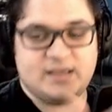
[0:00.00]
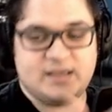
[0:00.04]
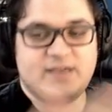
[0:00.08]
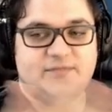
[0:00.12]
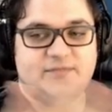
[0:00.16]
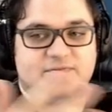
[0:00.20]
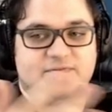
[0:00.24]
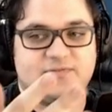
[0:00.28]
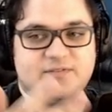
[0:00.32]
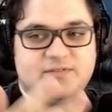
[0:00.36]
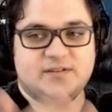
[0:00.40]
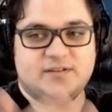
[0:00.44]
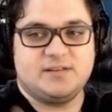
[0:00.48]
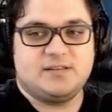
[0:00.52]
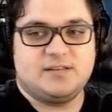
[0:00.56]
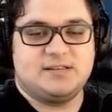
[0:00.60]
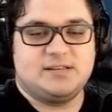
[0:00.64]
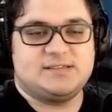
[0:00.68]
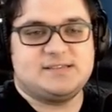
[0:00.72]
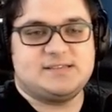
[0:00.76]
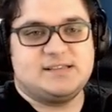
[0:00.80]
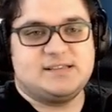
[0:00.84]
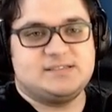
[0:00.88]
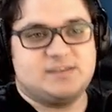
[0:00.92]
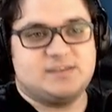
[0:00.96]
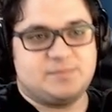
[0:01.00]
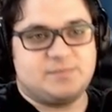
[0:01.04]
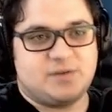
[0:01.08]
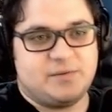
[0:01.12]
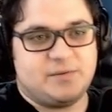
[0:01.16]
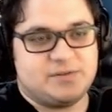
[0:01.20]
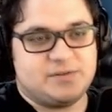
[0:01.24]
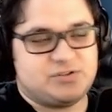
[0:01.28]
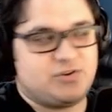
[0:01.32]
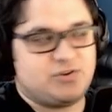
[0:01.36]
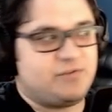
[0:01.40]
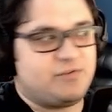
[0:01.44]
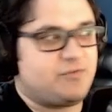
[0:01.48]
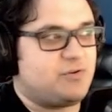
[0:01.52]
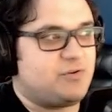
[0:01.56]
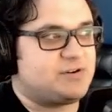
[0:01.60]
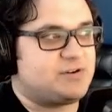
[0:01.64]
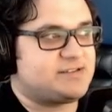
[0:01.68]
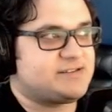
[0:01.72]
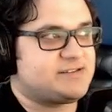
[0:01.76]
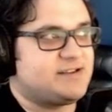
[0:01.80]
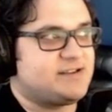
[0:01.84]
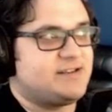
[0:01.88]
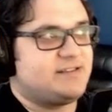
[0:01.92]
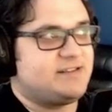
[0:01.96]
If this ends up coming true, of
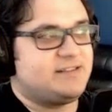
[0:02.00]
course,